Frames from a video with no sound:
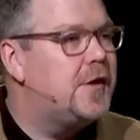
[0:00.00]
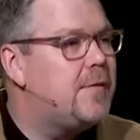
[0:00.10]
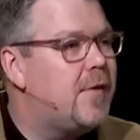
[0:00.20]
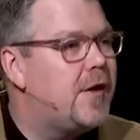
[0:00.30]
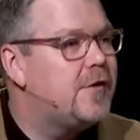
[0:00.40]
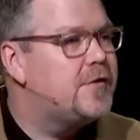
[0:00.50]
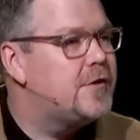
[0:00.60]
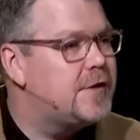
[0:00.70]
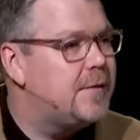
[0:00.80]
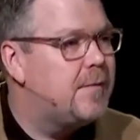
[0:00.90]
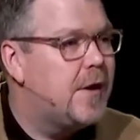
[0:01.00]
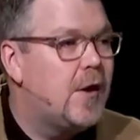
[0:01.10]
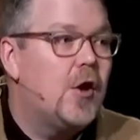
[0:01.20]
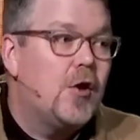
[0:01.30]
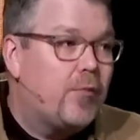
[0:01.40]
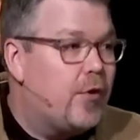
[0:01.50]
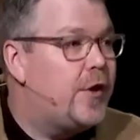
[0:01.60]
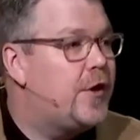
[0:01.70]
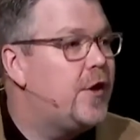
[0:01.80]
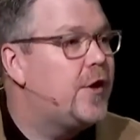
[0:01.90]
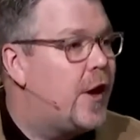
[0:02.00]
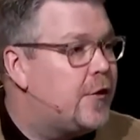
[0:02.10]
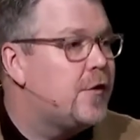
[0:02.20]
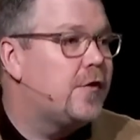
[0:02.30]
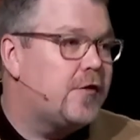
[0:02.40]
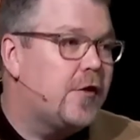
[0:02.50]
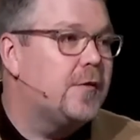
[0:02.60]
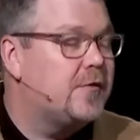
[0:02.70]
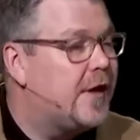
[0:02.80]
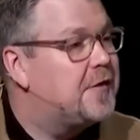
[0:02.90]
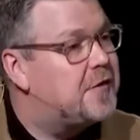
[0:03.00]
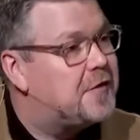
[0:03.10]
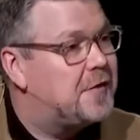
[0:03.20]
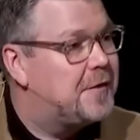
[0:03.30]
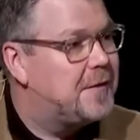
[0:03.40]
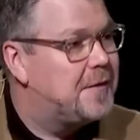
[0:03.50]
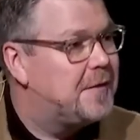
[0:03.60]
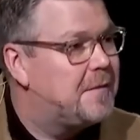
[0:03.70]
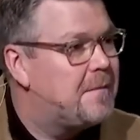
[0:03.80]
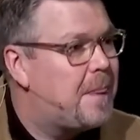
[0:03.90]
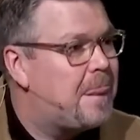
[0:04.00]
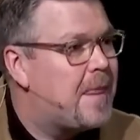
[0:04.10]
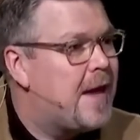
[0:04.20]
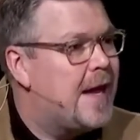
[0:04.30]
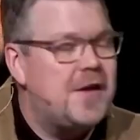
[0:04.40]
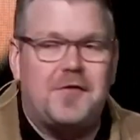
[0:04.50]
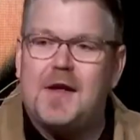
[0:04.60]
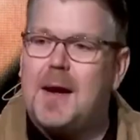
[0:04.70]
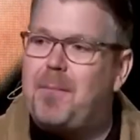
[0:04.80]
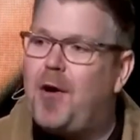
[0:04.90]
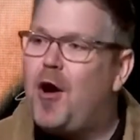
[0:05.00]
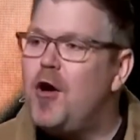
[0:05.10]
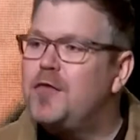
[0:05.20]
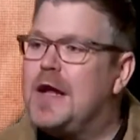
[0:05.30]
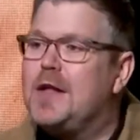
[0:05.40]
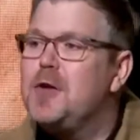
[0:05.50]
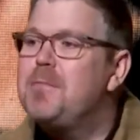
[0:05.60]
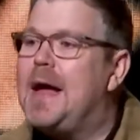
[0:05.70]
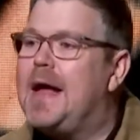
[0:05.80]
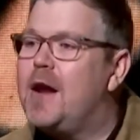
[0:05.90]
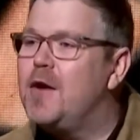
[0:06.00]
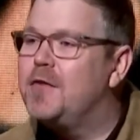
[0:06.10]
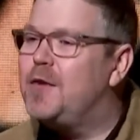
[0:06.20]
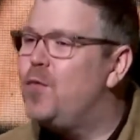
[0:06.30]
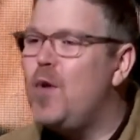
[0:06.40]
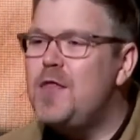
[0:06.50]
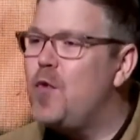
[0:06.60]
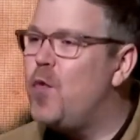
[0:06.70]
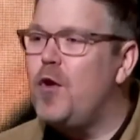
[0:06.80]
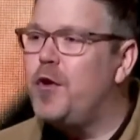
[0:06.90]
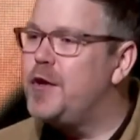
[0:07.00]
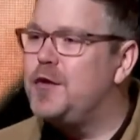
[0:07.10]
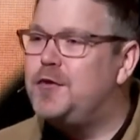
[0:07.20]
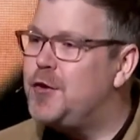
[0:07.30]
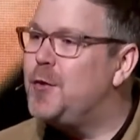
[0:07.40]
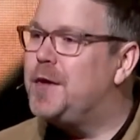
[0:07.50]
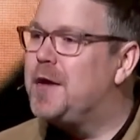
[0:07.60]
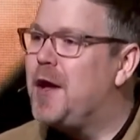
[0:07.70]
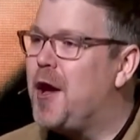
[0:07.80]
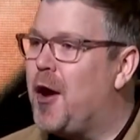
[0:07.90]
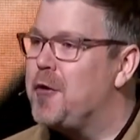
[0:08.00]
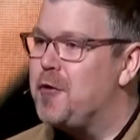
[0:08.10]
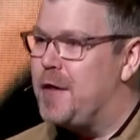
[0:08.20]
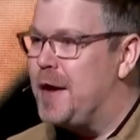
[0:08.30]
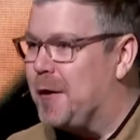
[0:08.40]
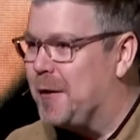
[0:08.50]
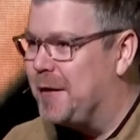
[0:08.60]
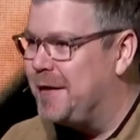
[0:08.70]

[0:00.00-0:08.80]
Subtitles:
a deep breath and she said, pretty good under the circumstances. And he said, I paused and I looked back at her and I said, what in the world are you doing under there?